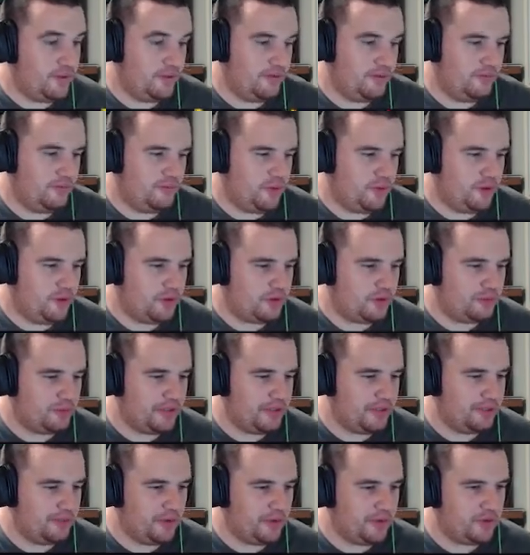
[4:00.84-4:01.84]
pretty much played
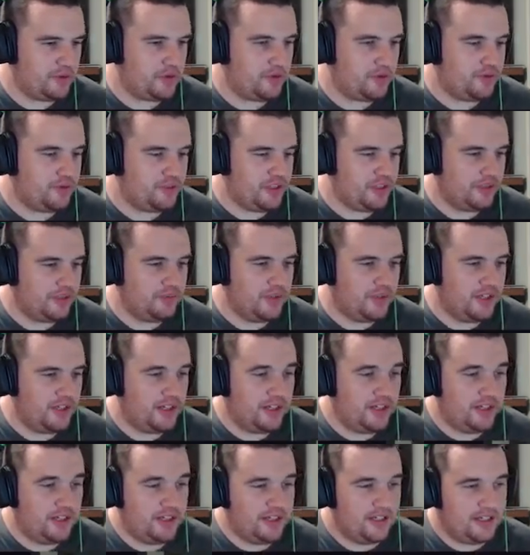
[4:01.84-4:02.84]
Monster all the time.
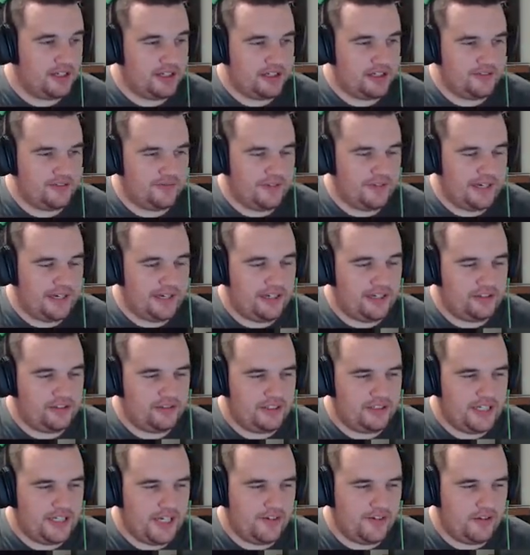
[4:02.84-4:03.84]
I've actually
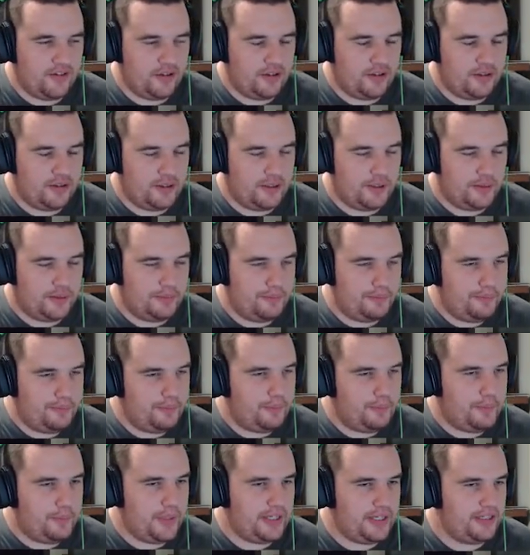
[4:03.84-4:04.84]
never
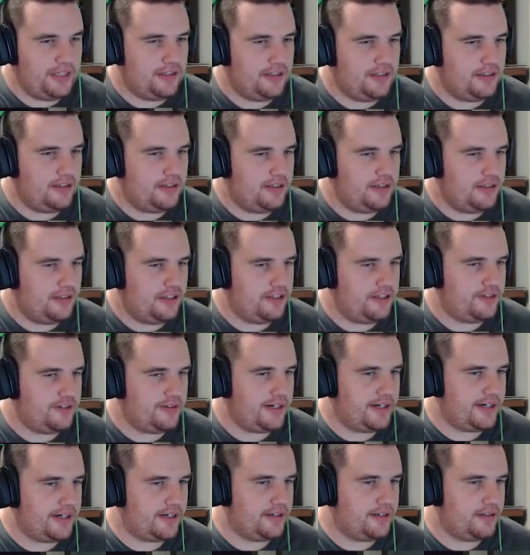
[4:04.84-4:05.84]
beaten the
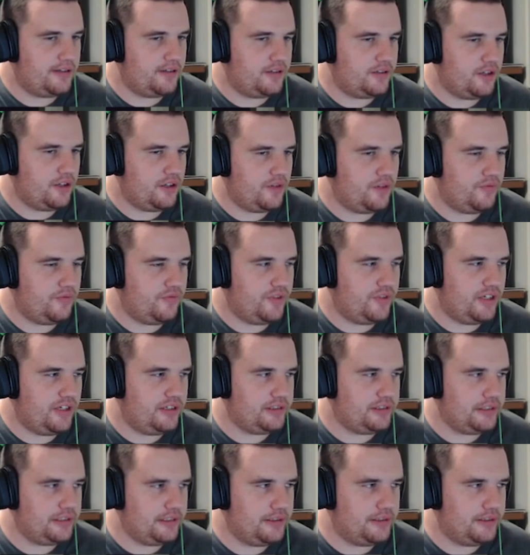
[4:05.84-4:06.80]
dragon on vanilla.